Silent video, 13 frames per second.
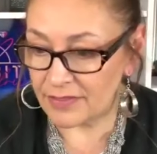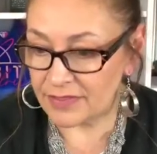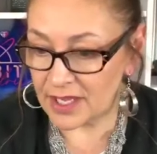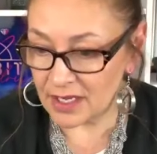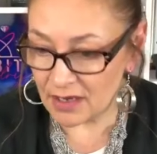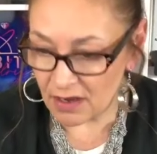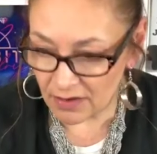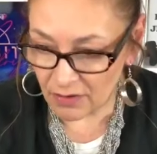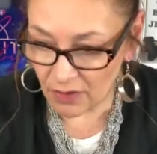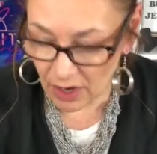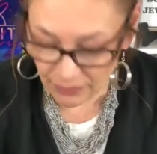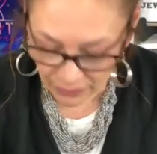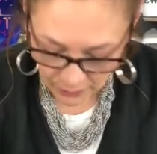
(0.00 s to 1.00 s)
thing on,
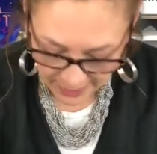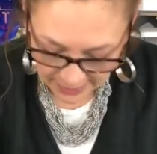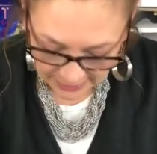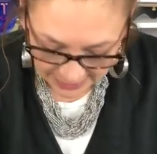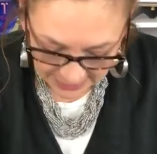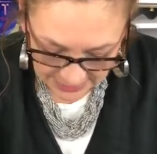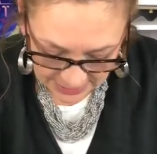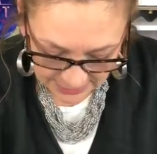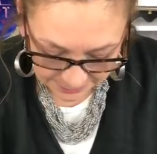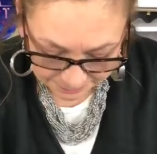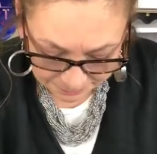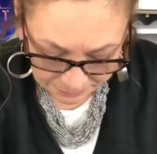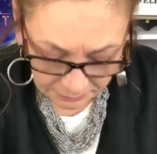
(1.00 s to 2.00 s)
on the wait list.
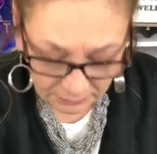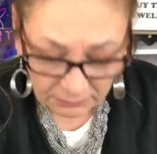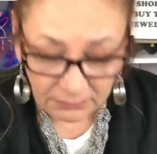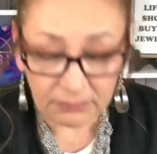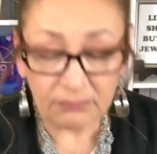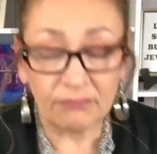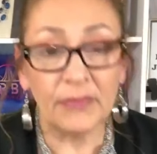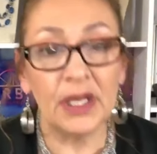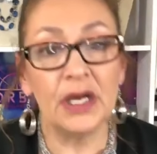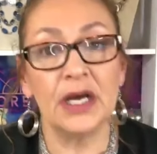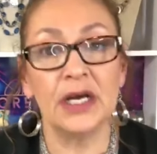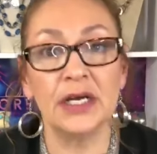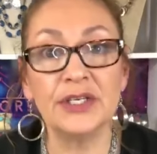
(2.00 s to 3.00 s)

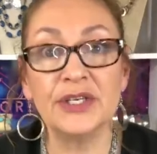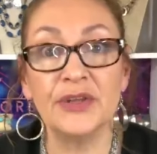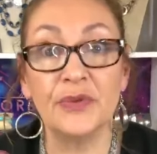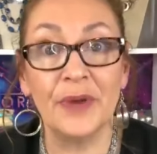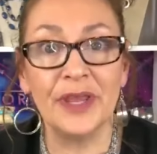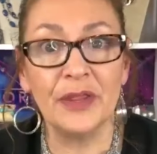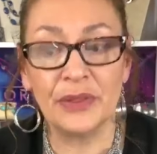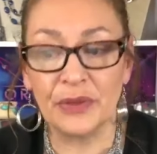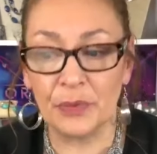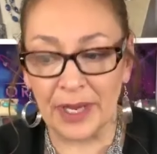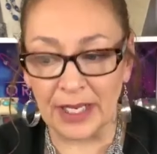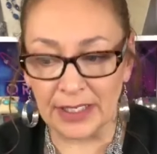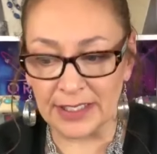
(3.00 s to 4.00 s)
Uh, so the way that the
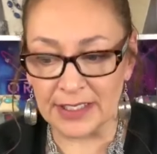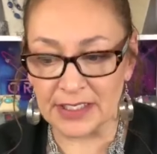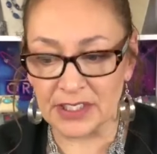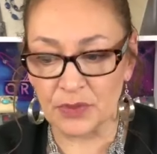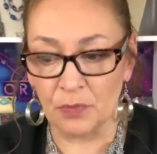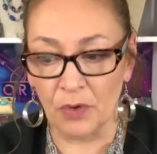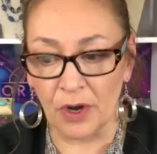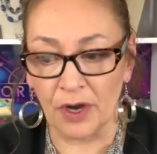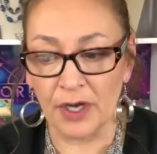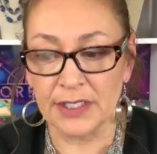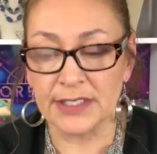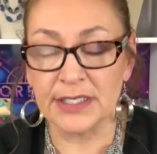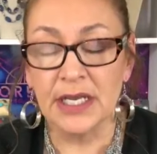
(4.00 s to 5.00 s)
wait list
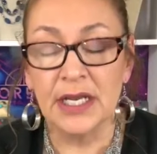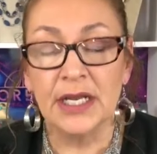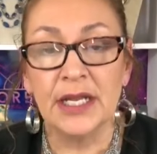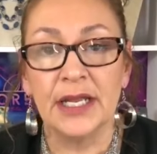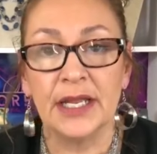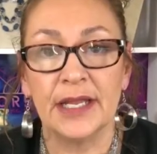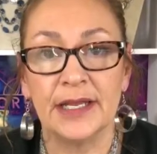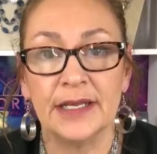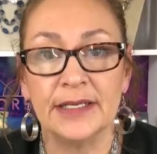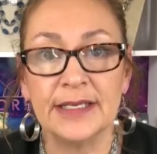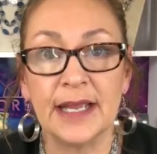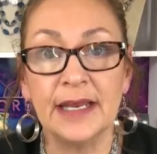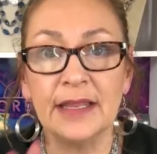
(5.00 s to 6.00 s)
works
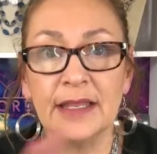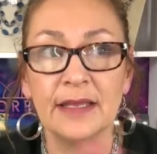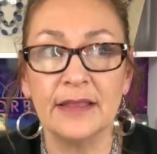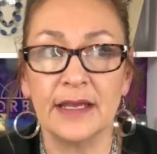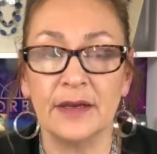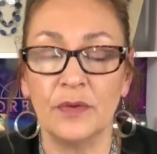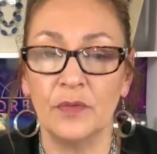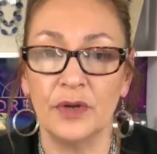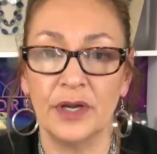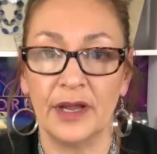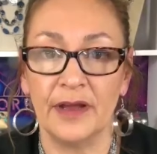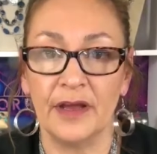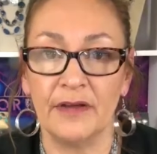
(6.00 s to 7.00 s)
is anything that would
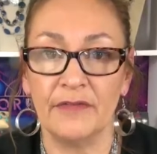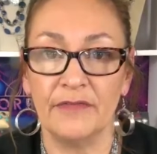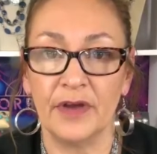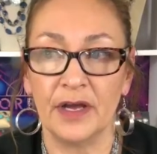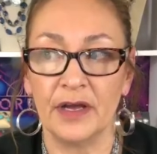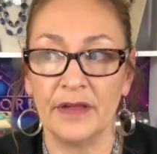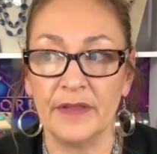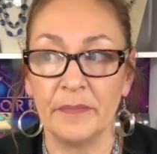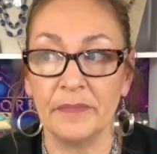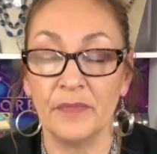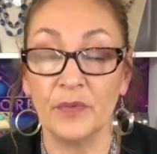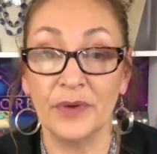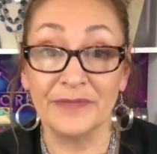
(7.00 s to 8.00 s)
have uh, that
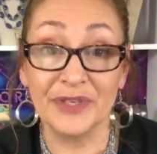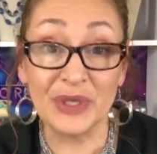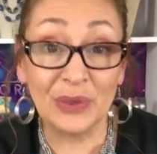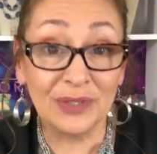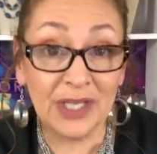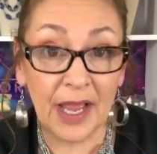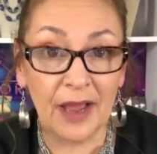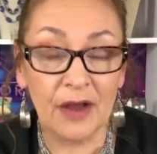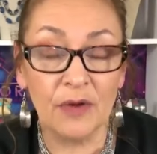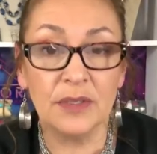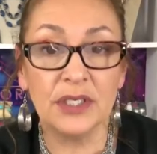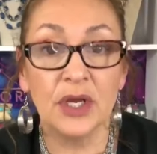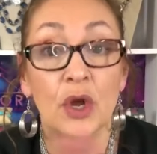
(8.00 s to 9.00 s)
would have sold
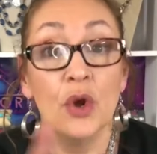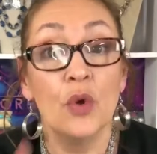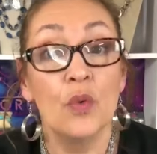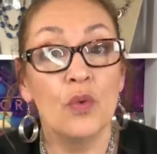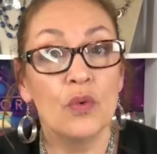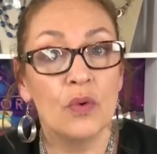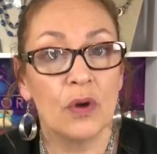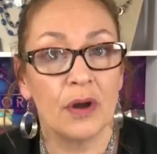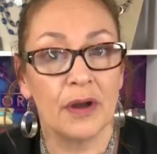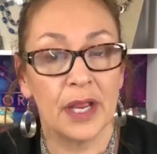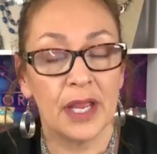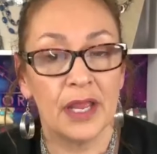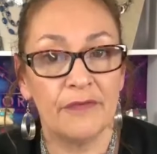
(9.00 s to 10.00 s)
out
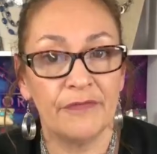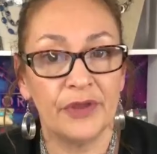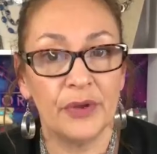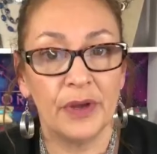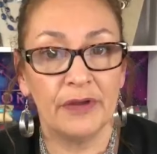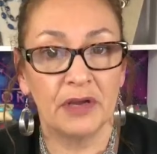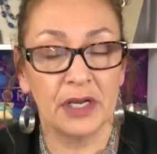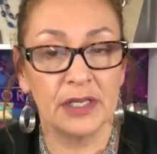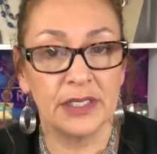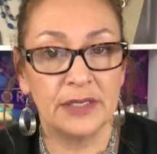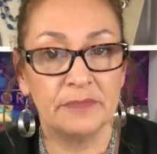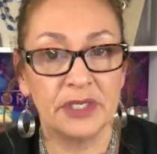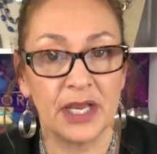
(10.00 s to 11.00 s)
or if you had
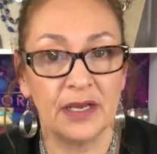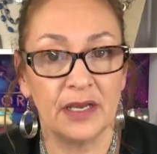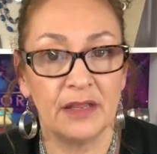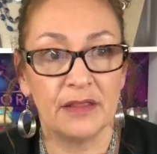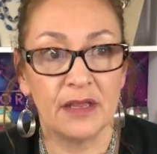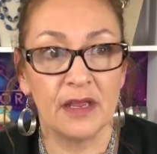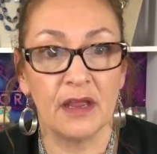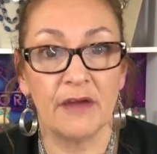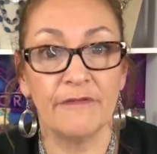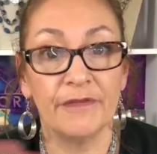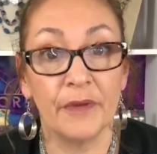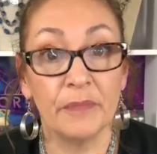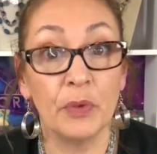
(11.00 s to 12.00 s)
claimed anything
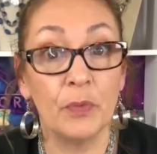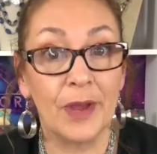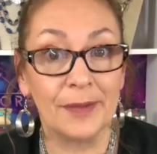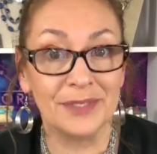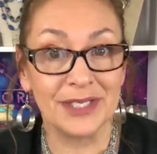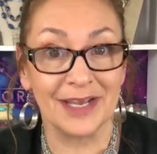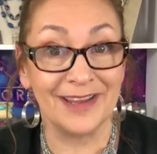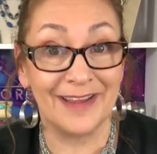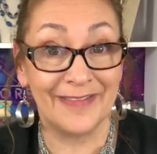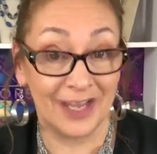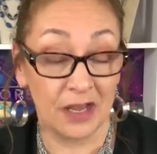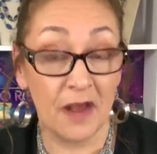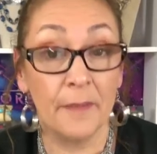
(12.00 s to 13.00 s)
from the website in
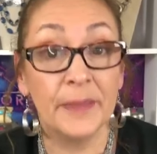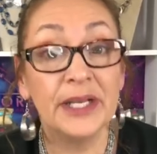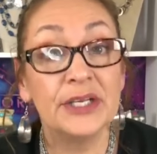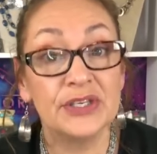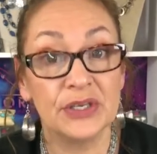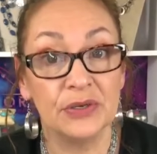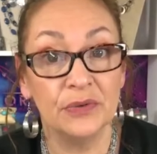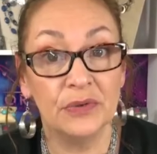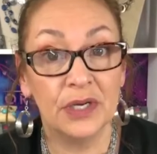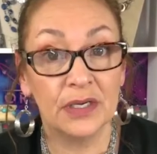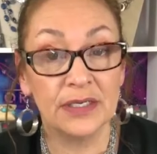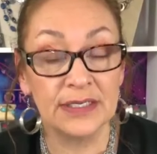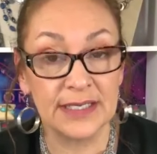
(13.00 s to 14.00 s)
the coming soon
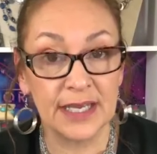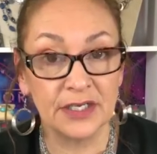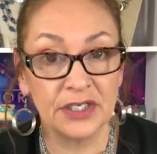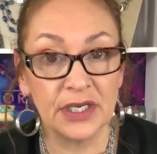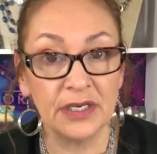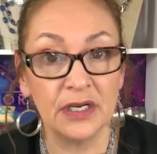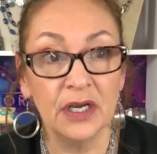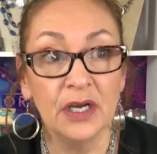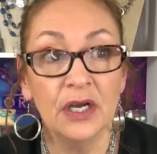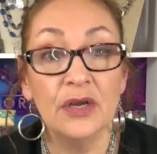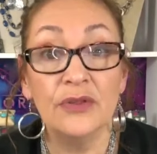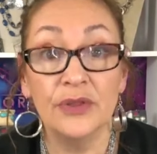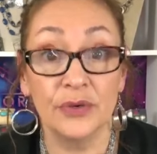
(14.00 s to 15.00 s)
section,
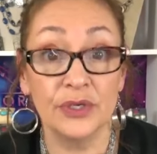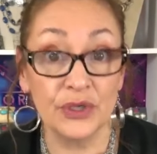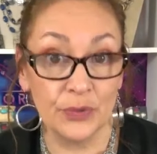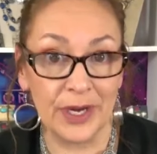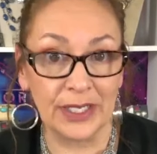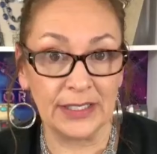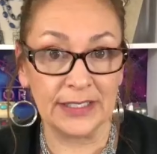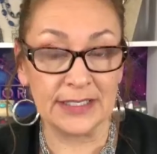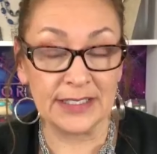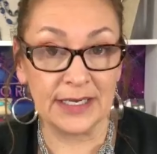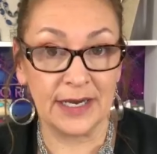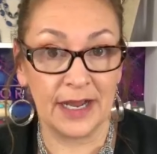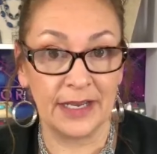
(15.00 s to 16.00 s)
those are
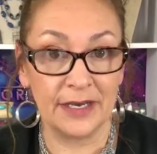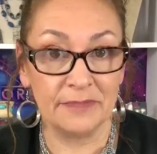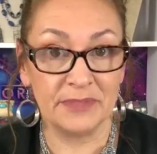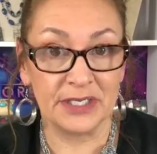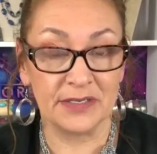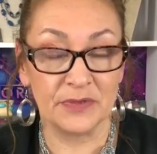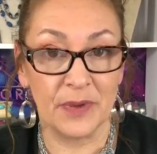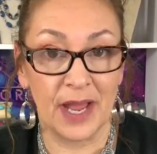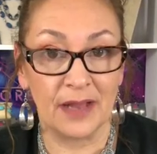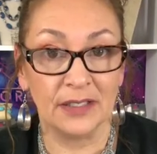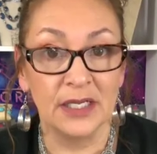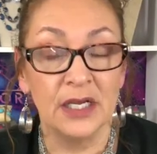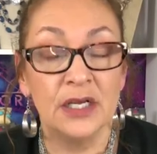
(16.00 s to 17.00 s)
waitlisted items as
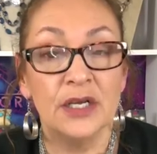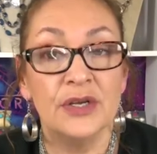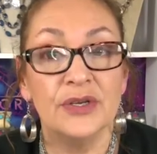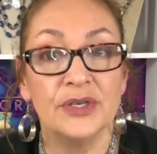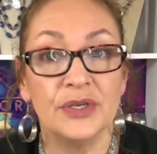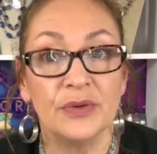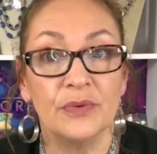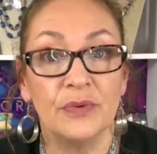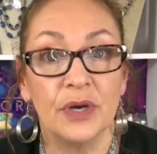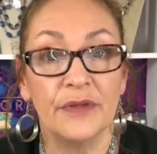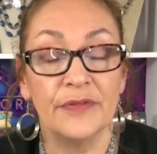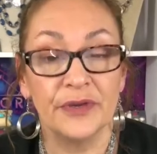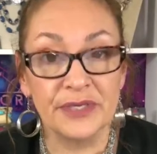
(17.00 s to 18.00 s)
well. So
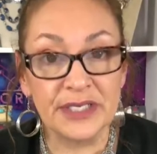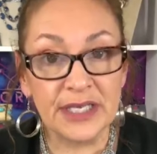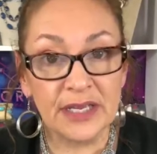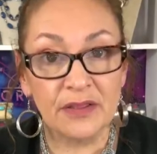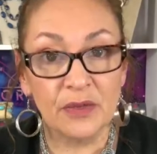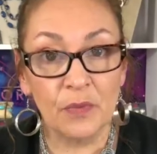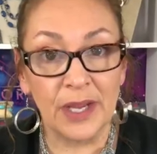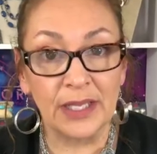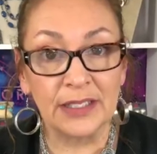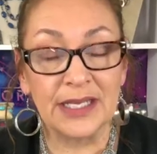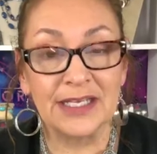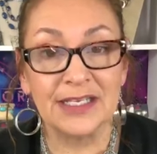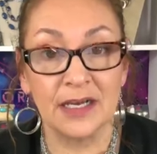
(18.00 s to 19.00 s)
they'll sit in the
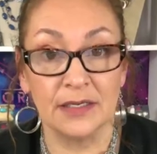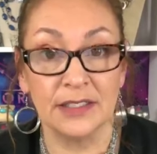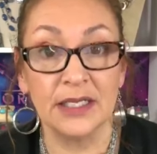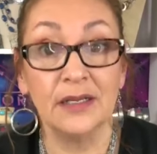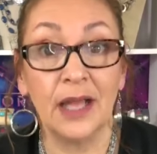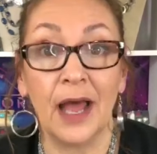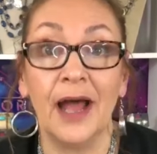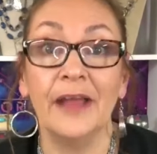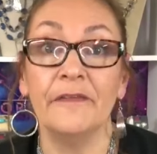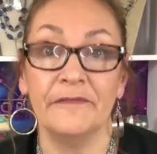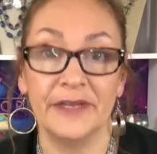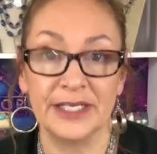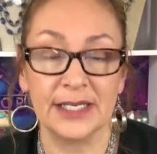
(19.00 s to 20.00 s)
waitlist until I
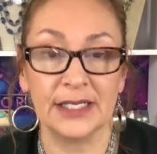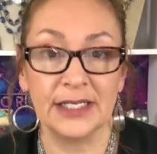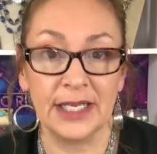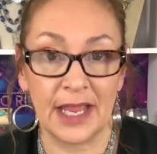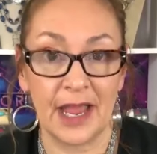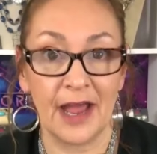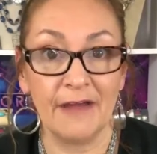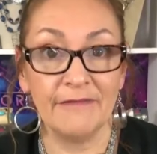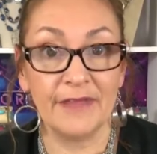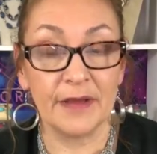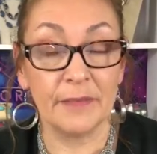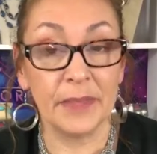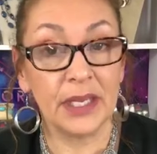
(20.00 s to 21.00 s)
physically have
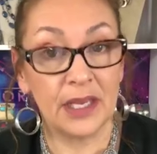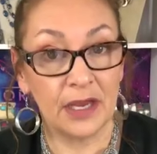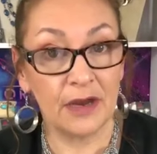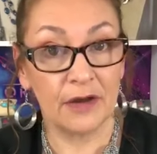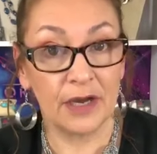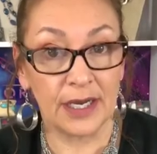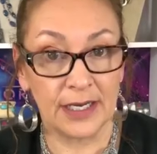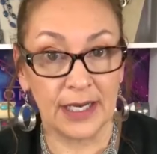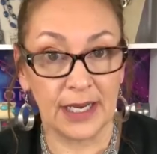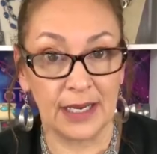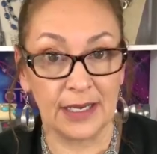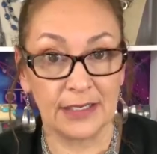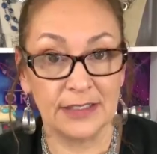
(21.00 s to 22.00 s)
them here in
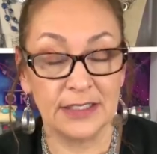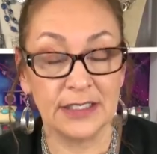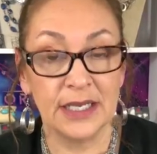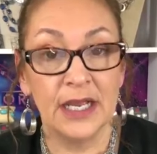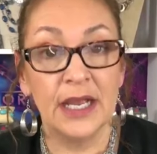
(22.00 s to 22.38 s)
hand,